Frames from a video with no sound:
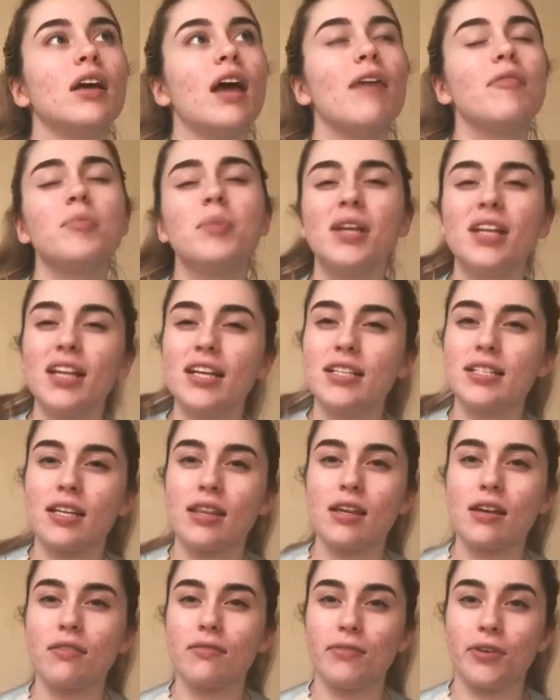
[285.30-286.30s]
Everybody likes to
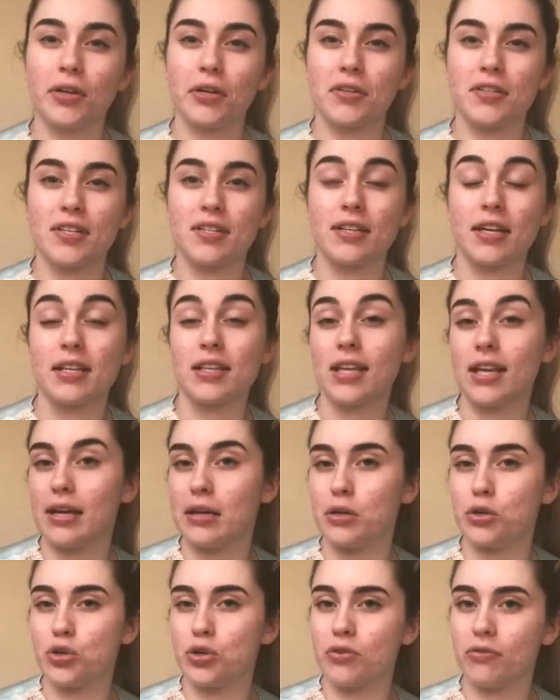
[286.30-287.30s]
think of Virgos as like the
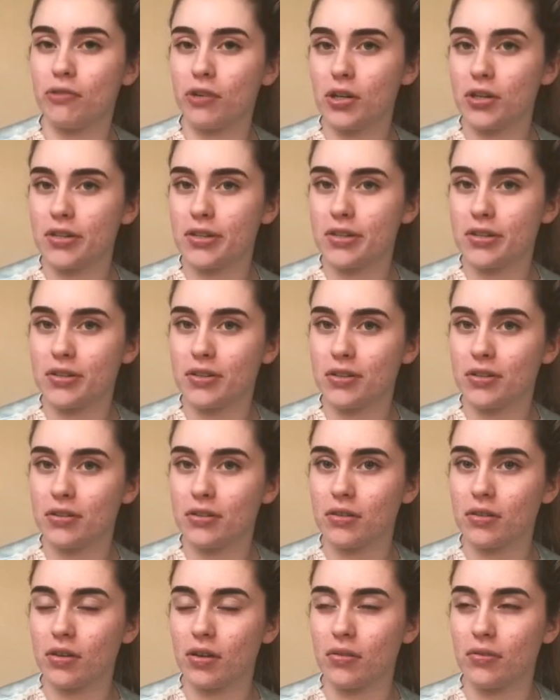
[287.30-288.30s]
introvert
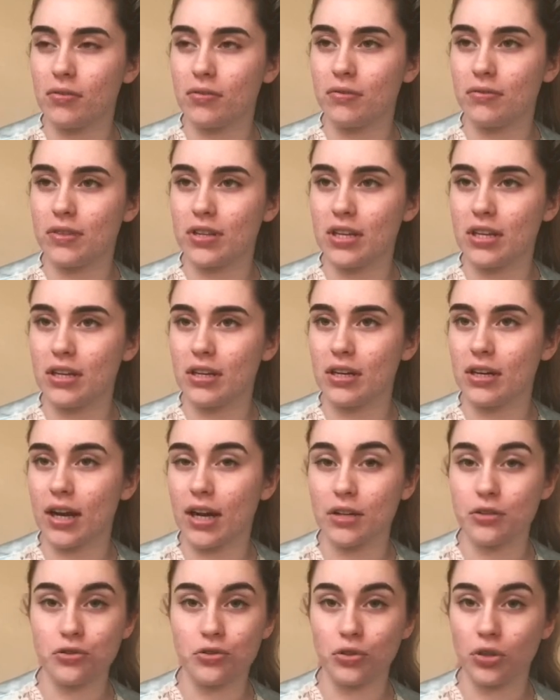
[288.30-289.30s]
of the
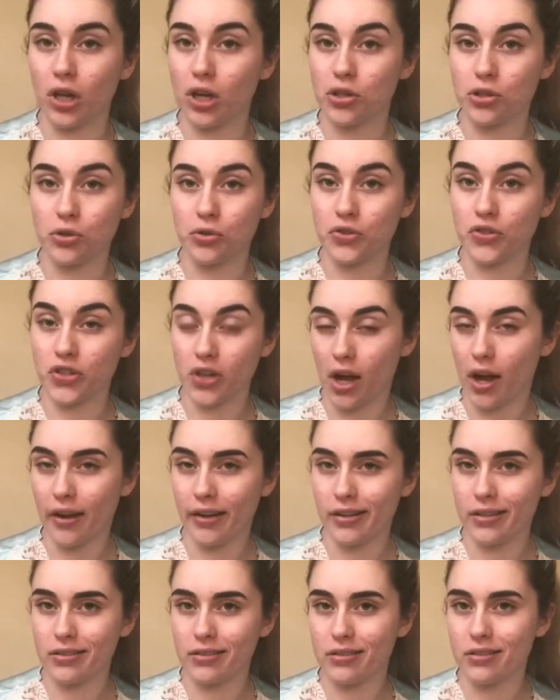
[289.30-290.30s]
astrological
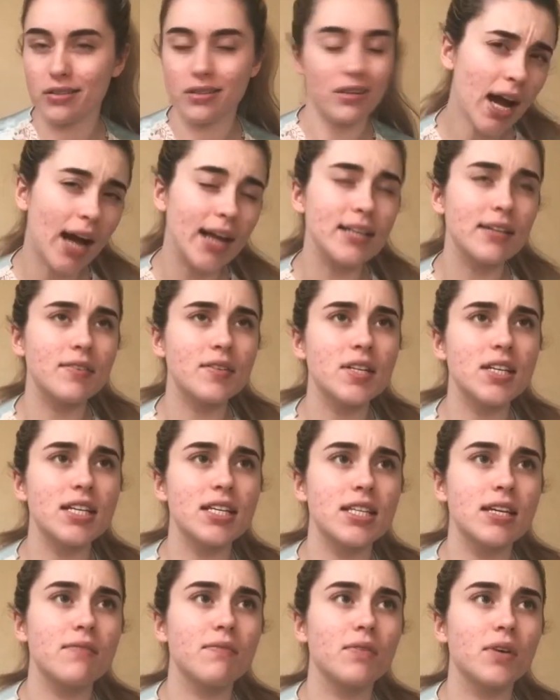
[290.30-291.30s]
signs. I definitely
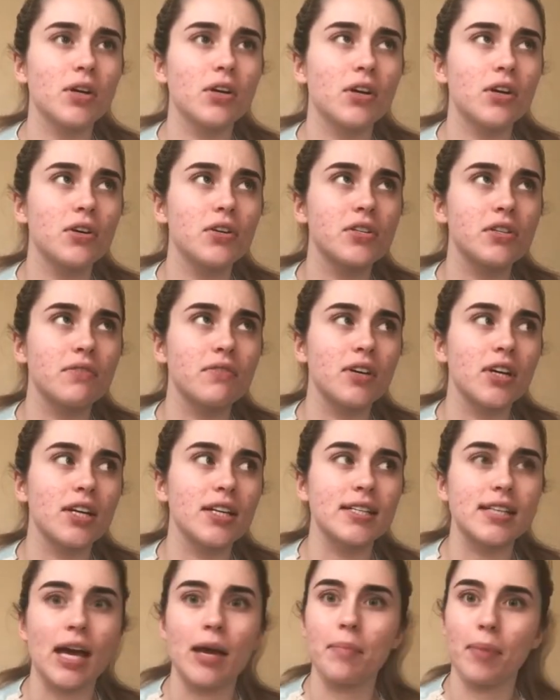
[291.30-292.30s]
think Virgos are
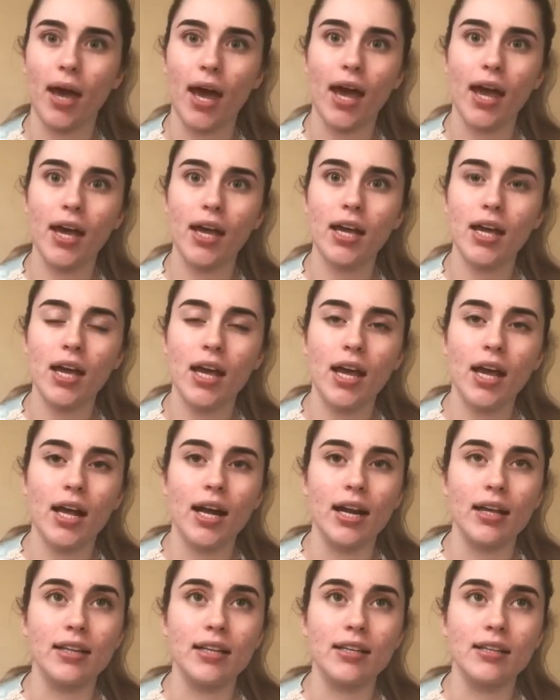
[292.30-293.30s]
very type A,
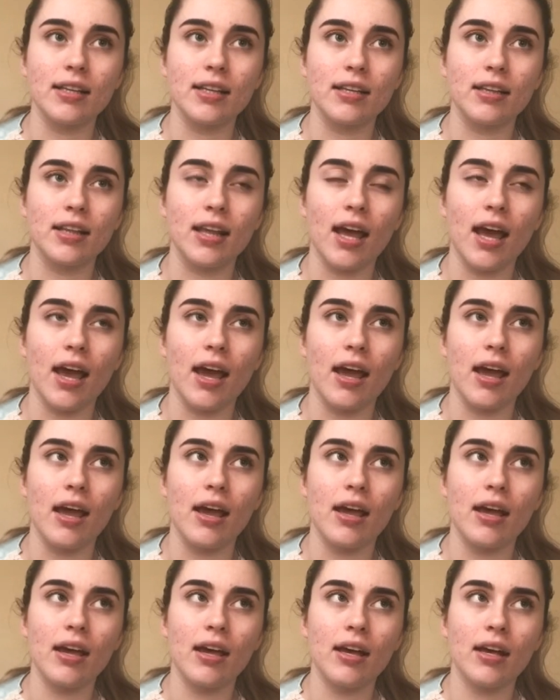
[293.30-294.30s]
and I think that
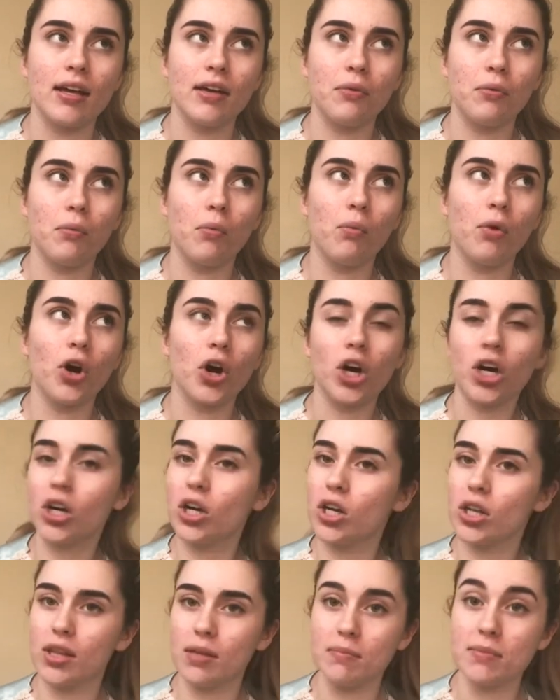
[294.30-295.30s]
they
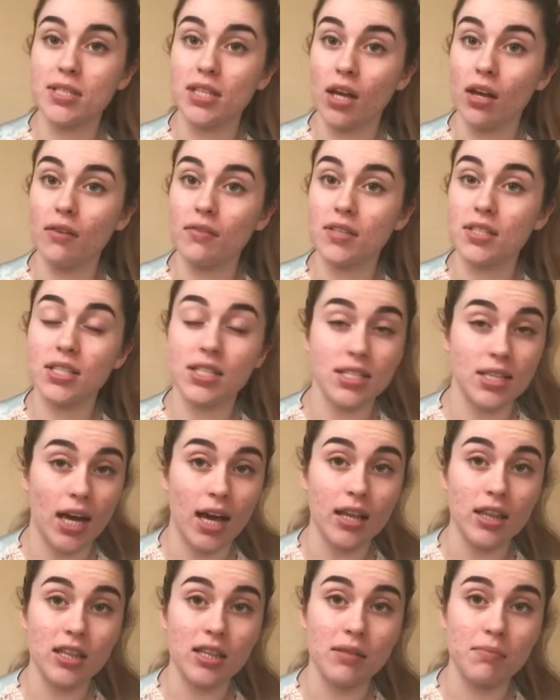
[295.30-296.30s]
work themselves to
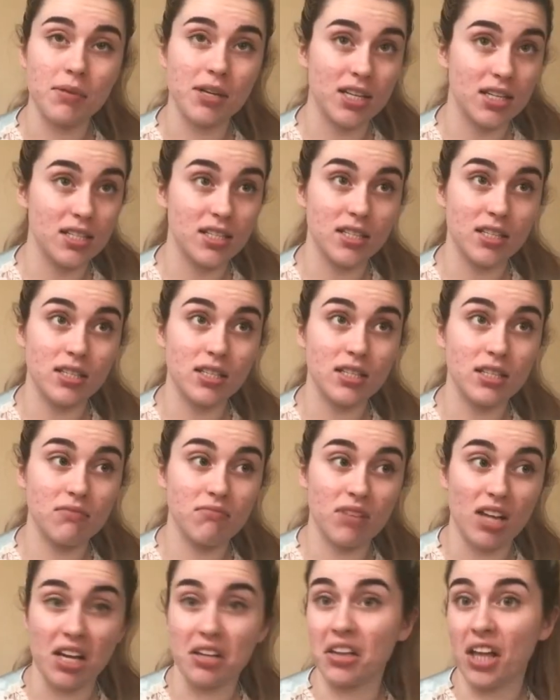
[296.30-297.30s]
death because
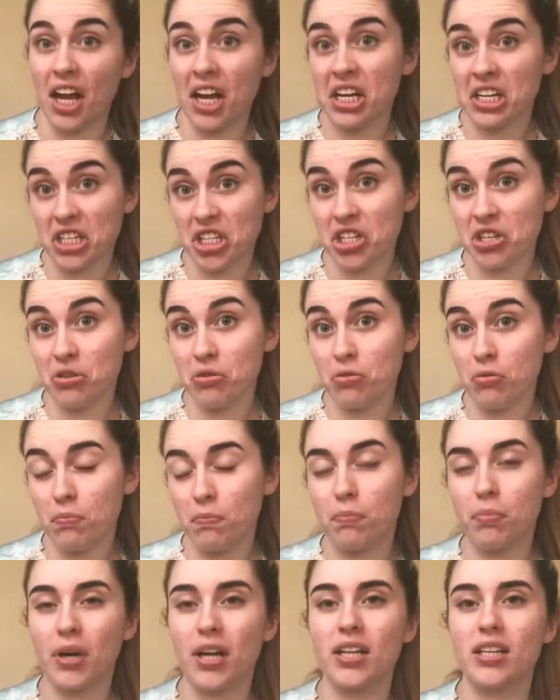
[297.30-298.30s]
they like to,
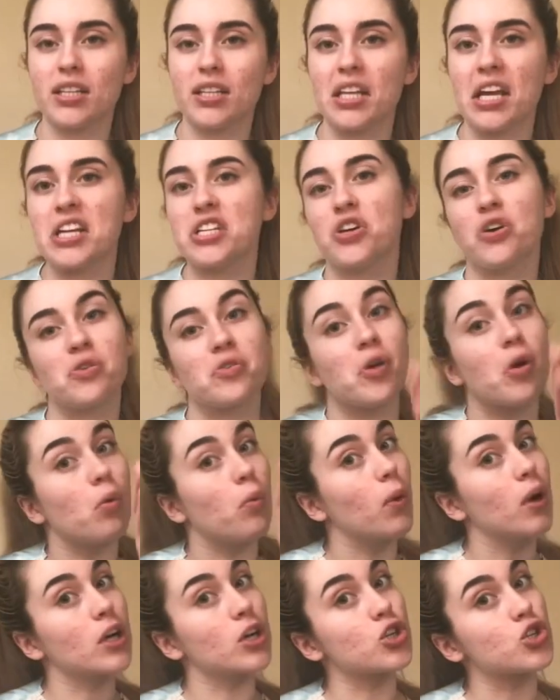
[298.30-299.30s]
but they don't know
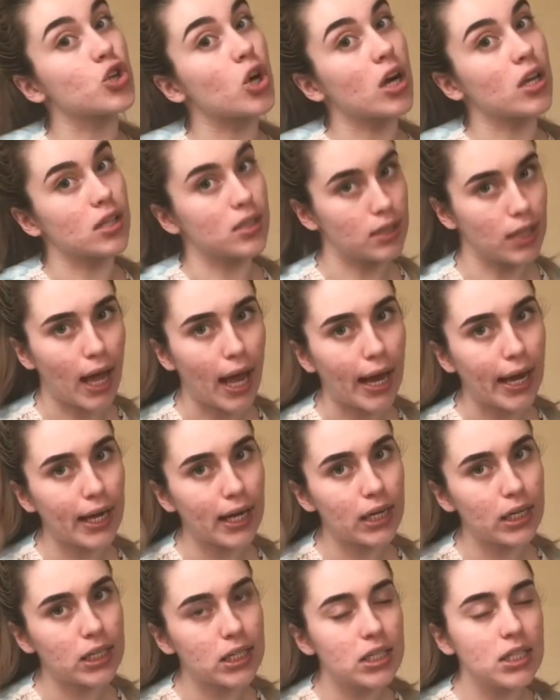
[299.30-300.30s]
where to draw the
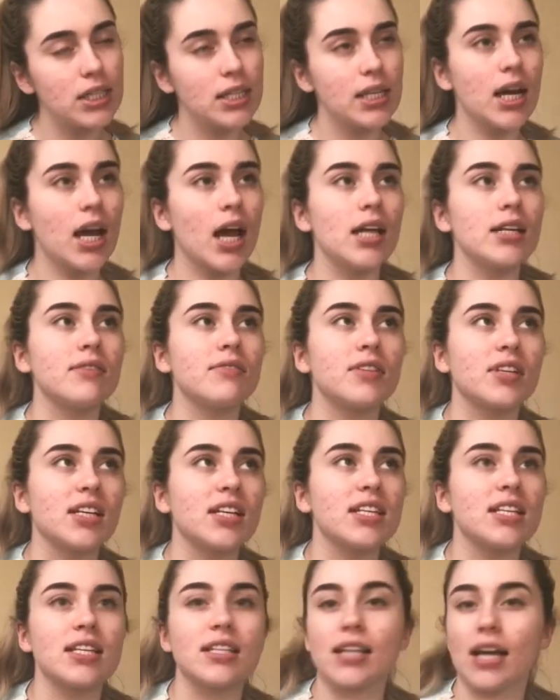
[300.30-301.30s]
line. I definitely
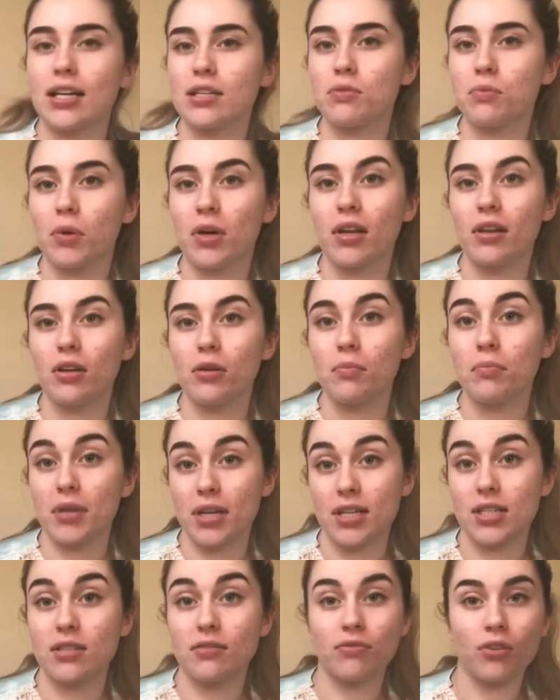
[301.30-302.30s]
think that's one of their
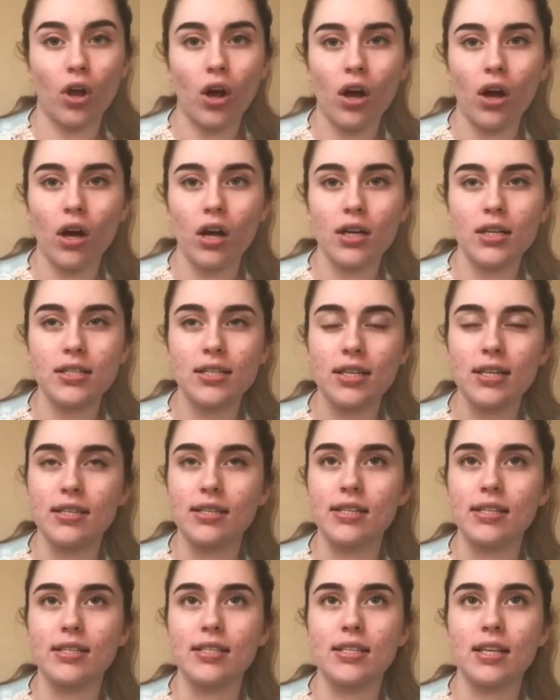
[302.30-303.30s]
biggest flaws,
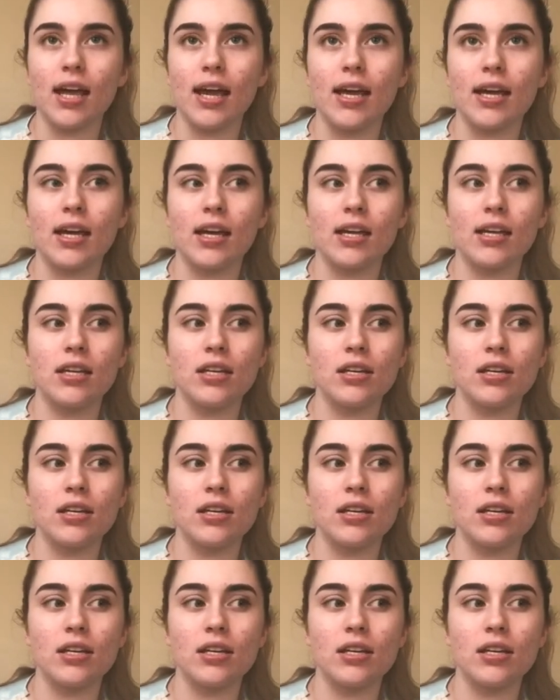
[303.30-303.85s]
is it's like,